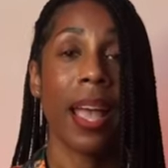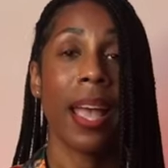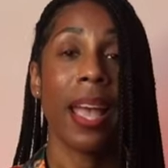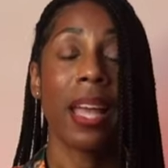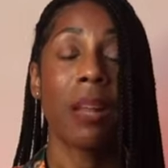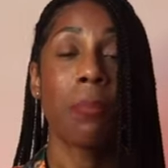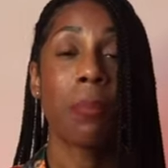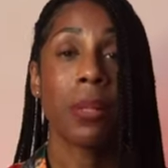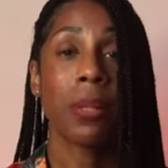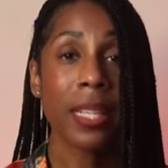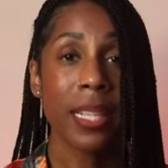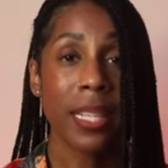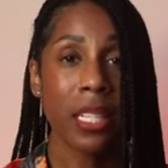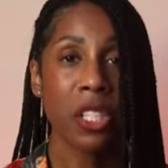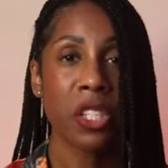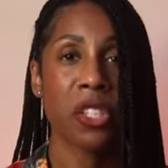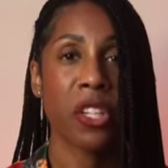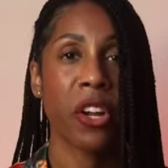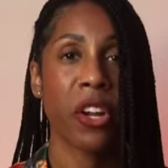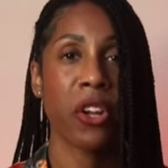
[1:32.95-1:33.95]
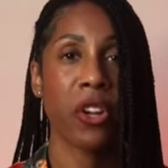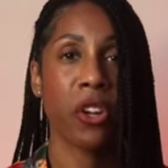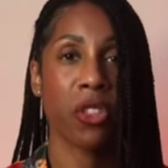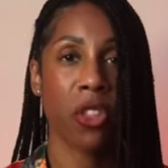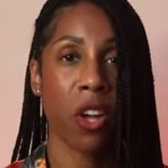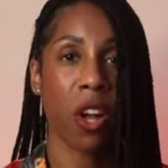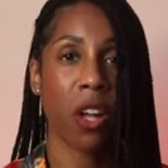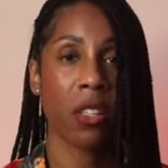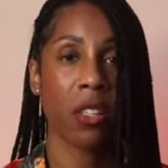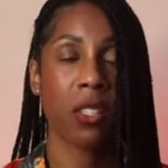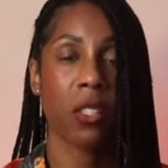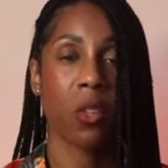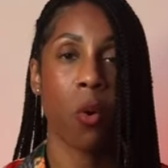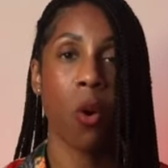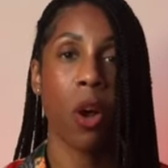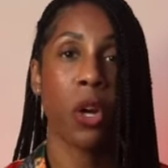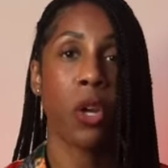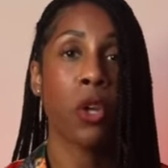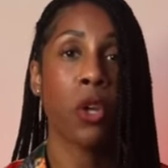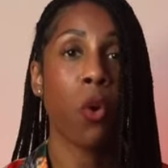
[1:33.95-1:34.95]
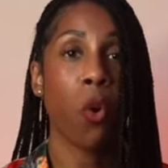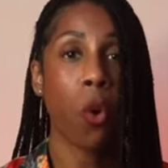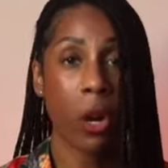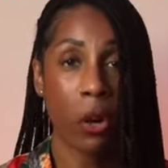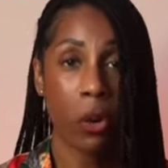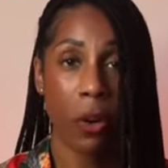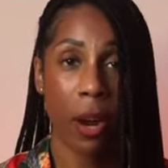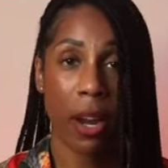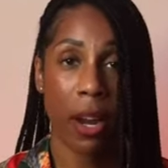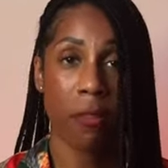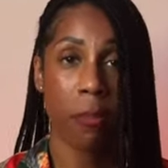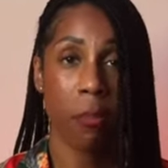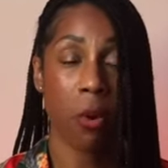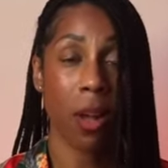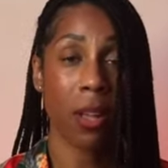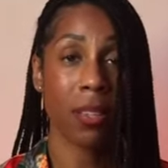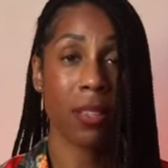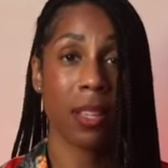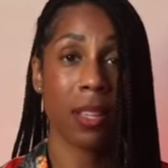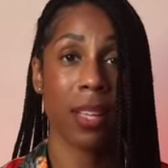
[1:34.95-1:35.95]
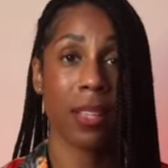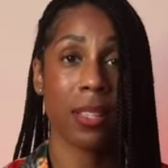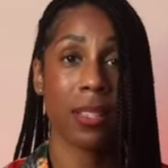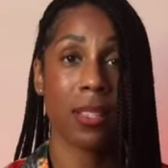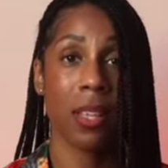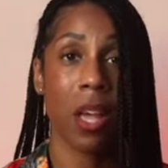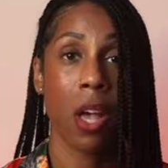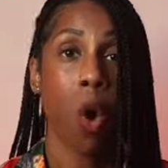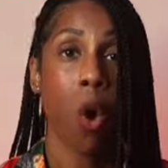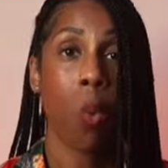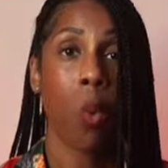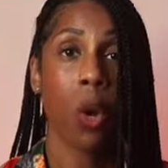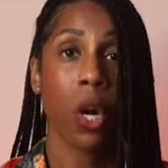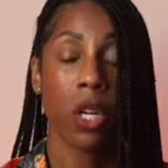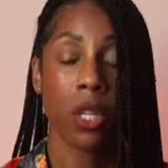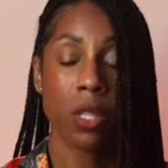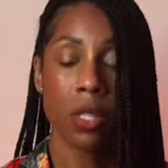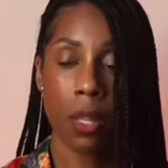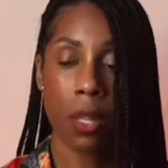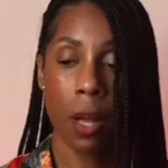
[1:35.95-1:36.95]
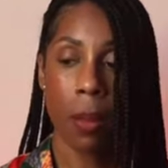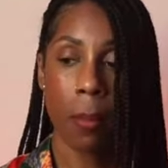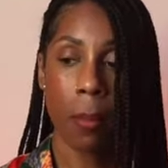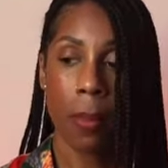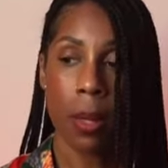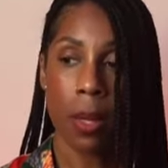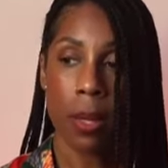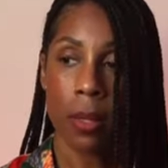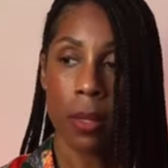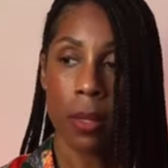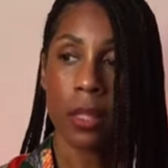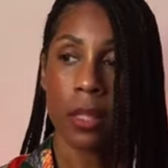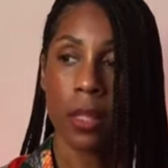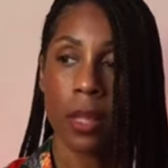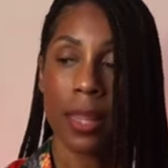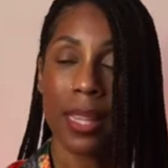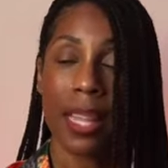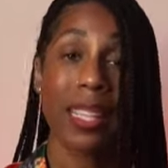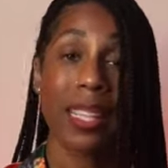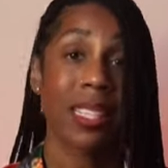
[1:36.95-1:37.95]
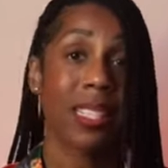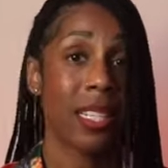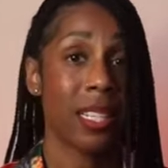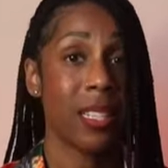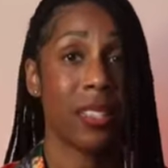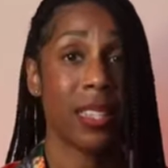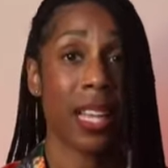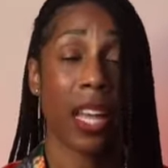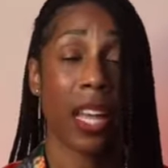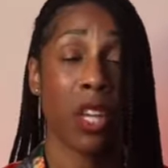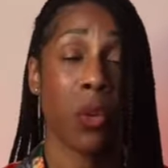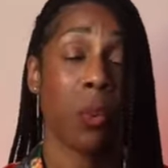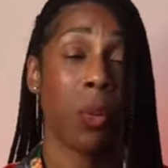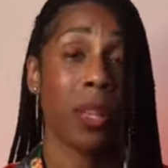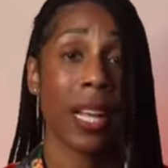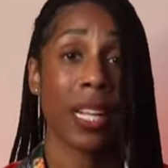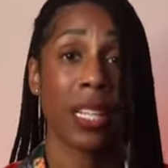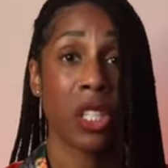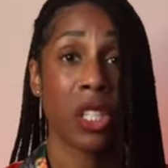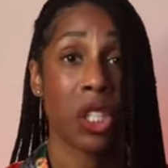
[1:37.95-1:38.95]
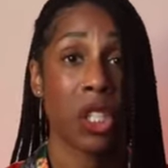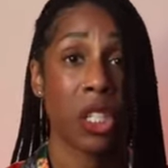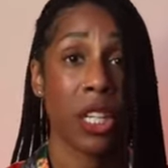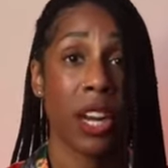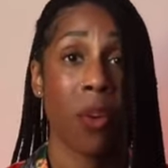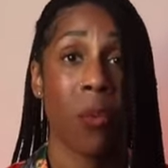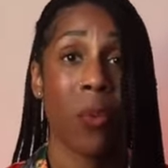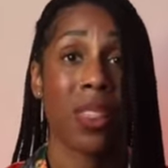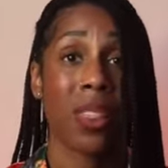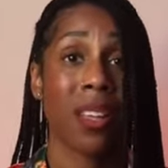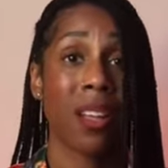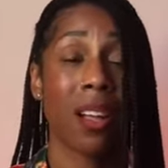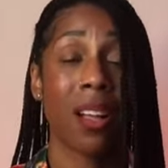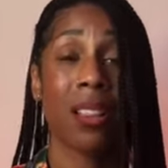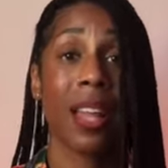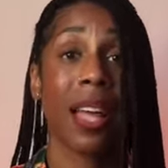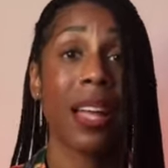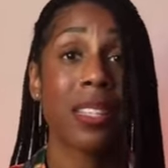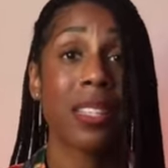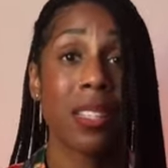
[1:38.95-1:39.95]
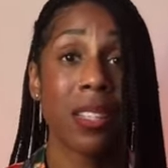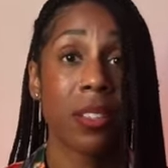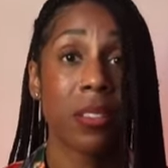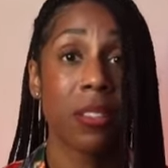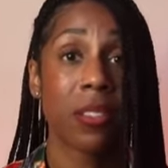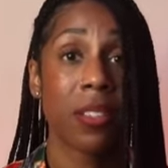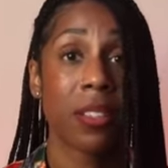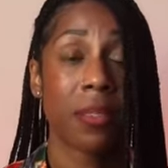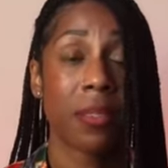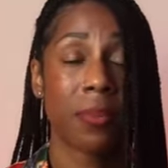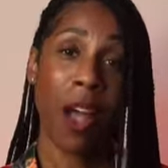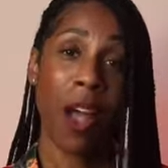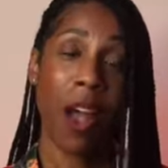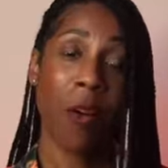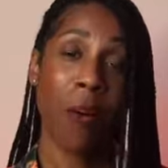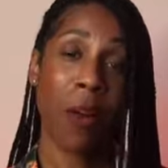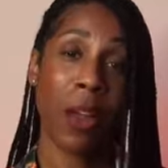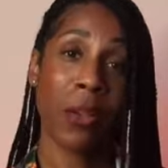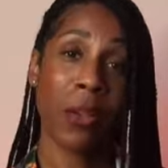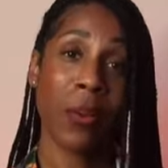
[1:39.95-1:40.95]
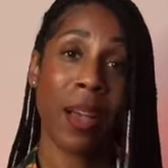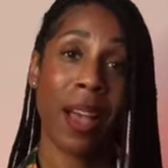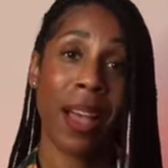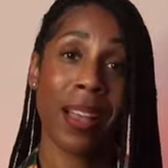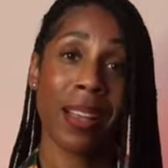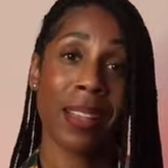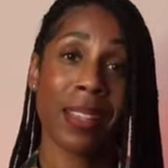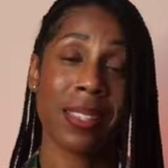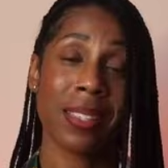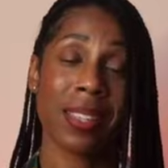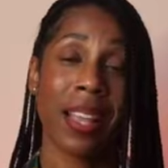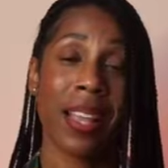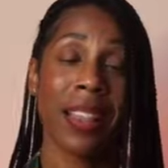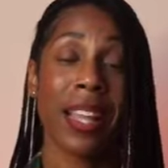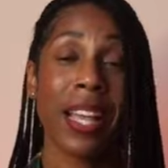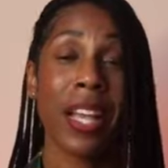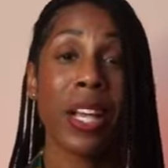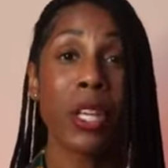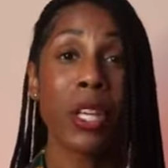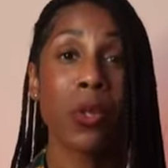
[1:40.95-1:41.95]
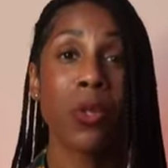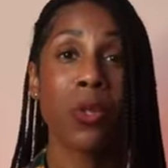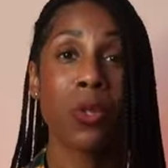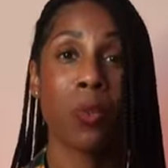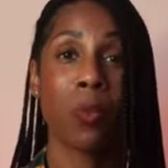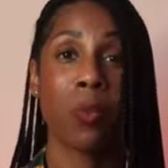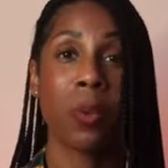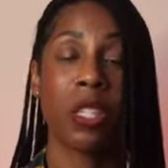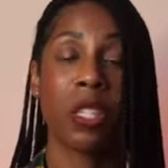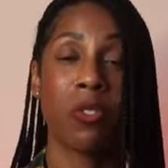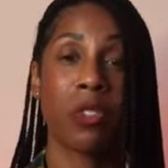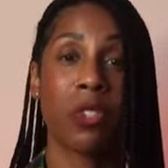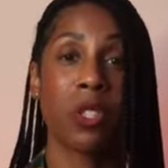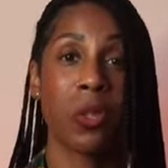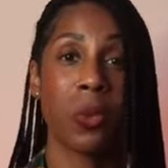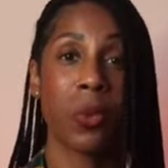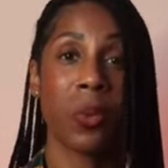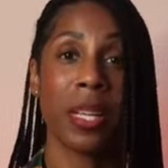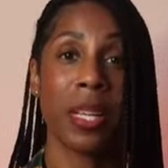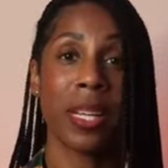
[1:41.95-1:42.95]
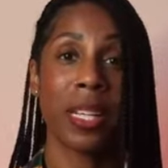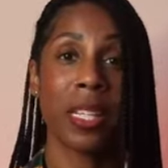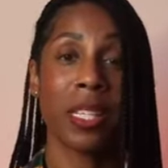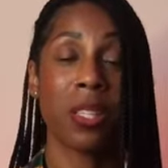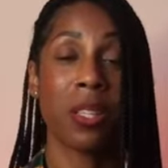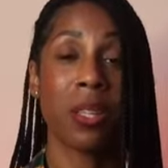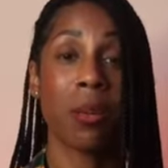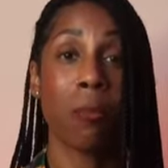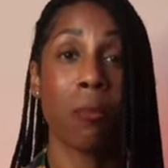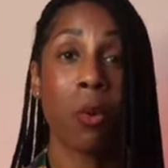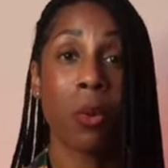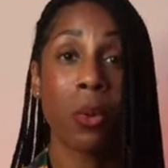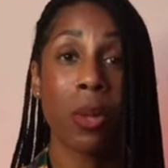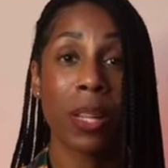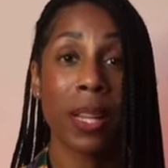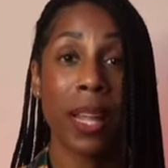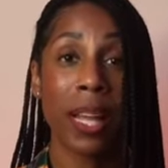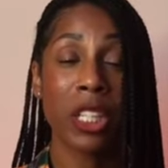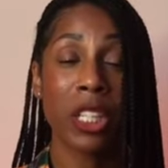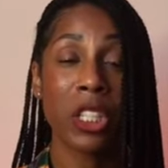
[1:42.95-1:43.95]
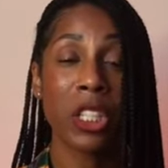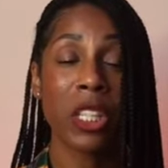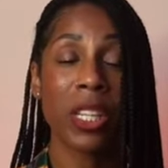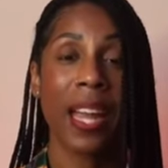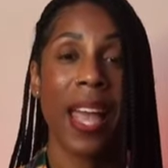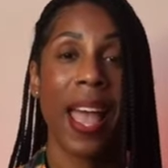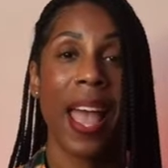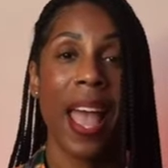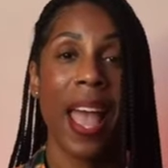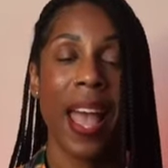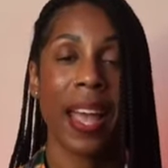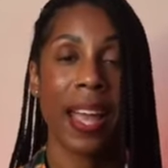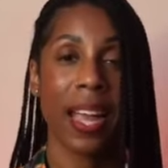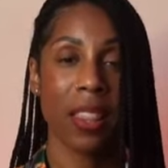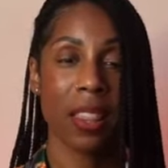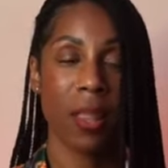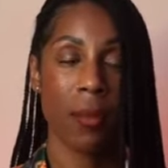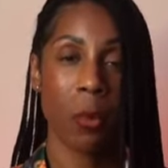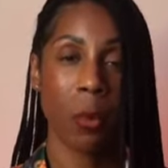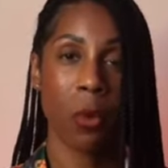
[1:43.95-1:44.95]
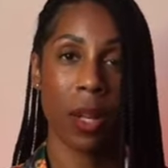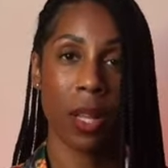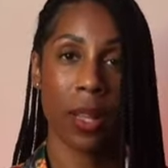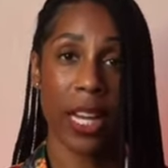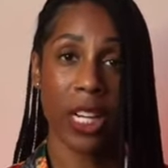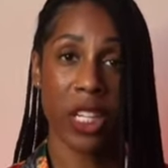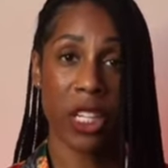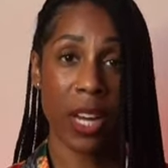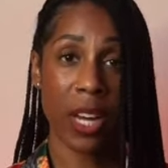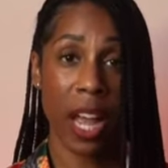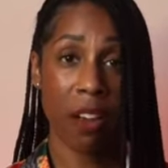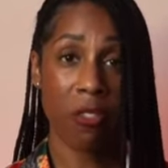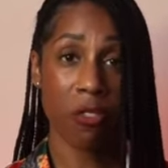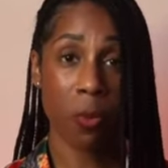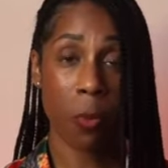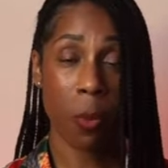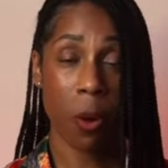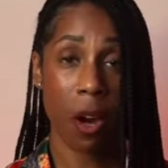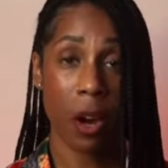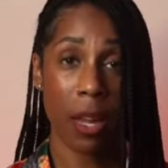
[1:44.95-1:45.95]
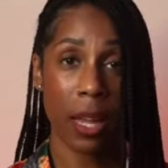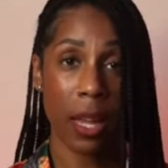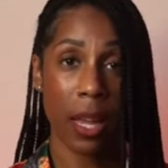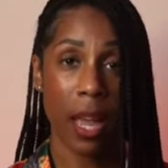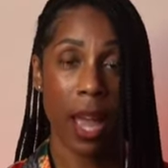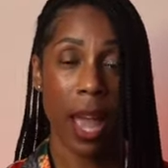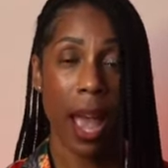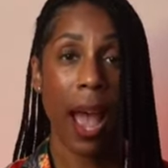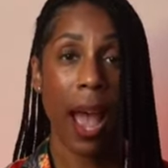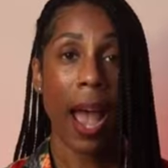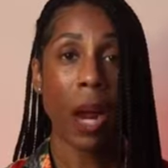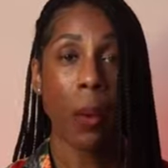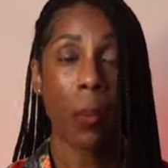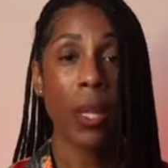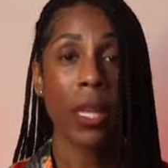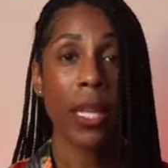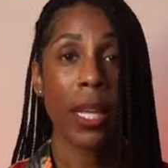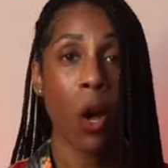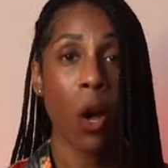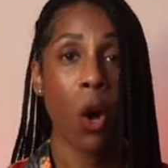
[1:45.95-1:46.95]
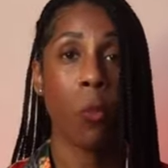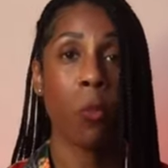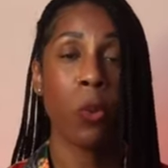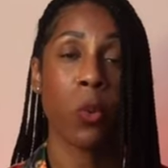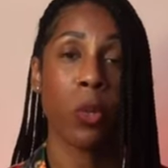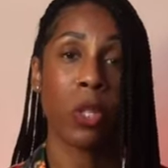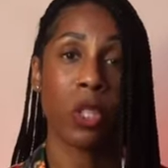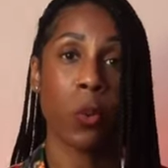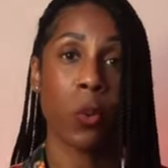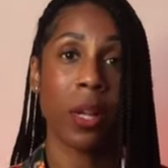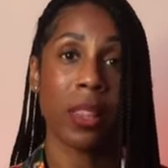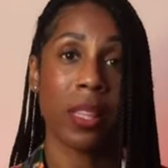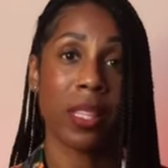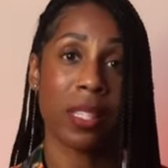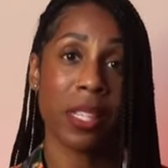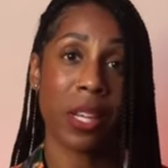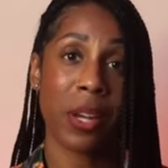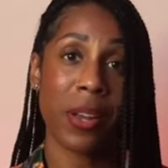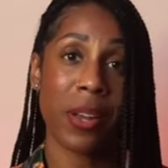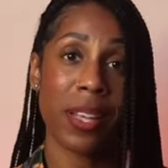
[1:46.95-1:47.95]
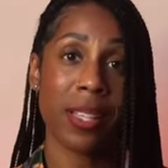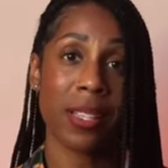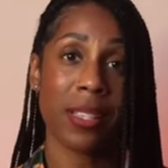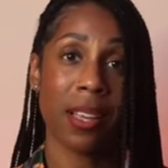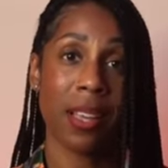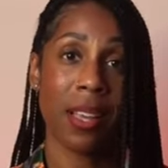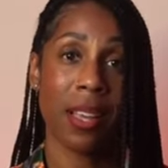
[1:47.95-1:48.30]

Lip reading: And please share your thoughts on your creative process. What are some lessons that you would like to share with the collective? All right, you guys, thank you so much for tuning in to the Mood Collection and the Mood Collection After Party. I really hope you enjoyed the series.